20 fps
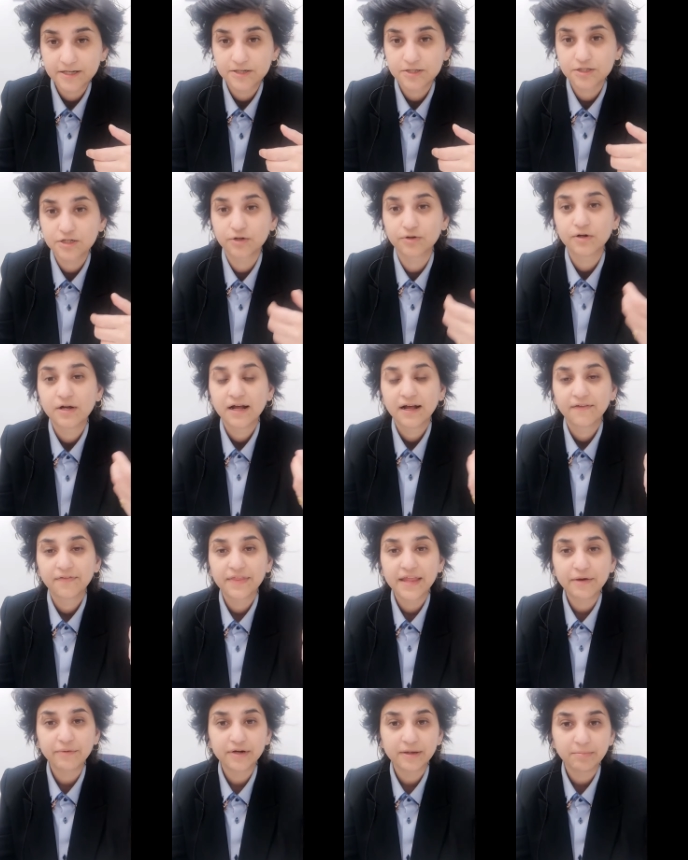So
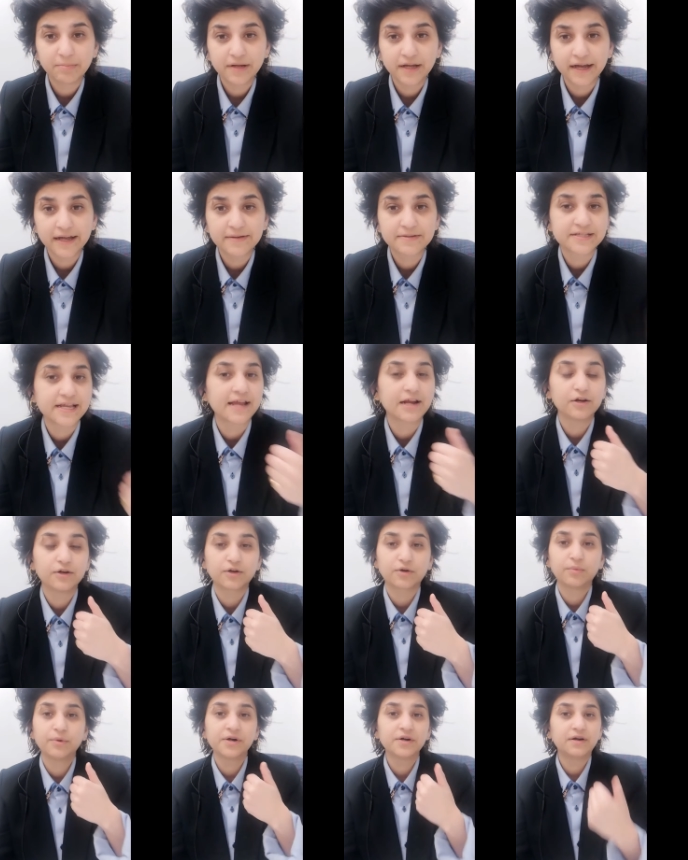they would apply saying,
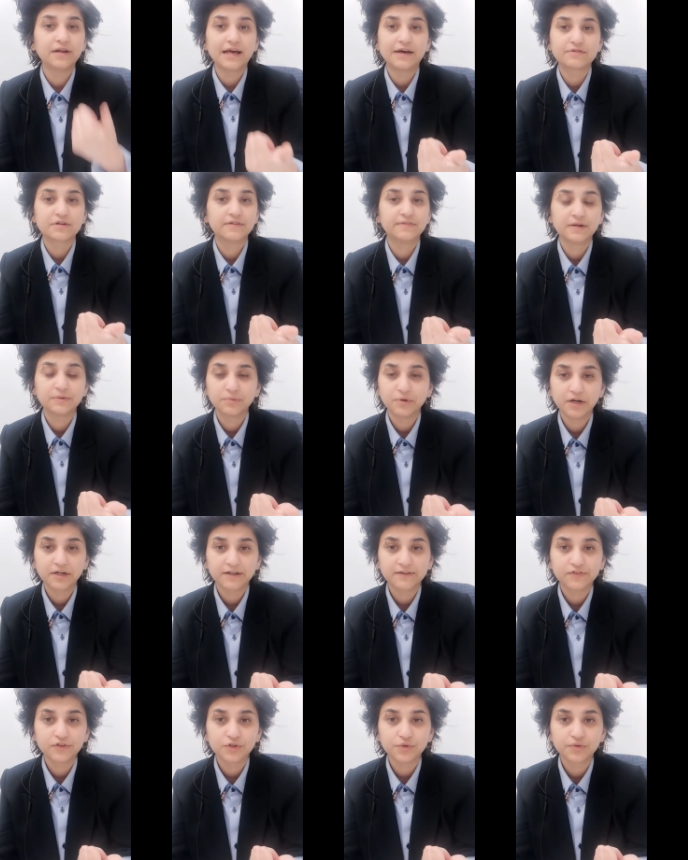look, we're not allowed to live and
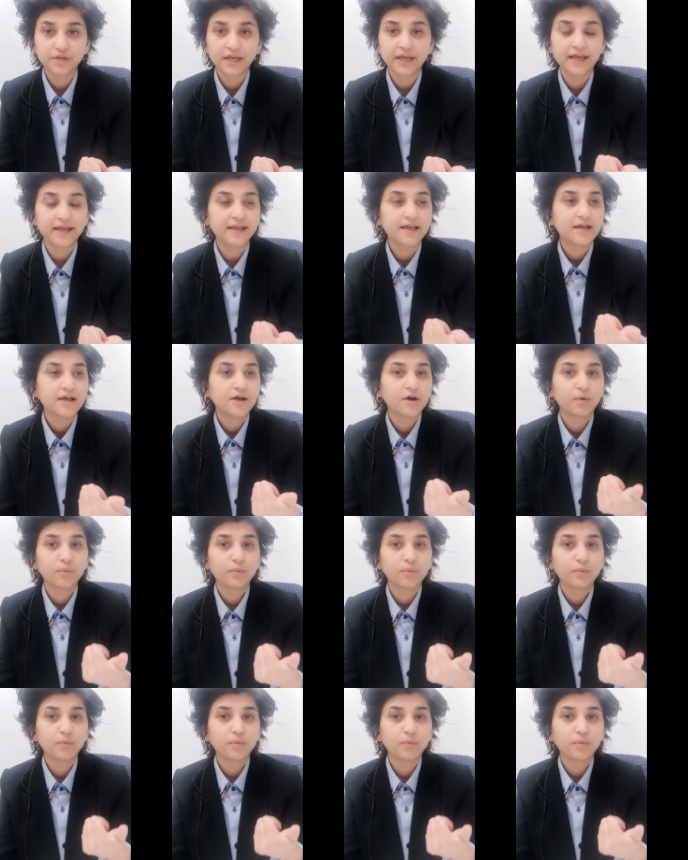work in the UK.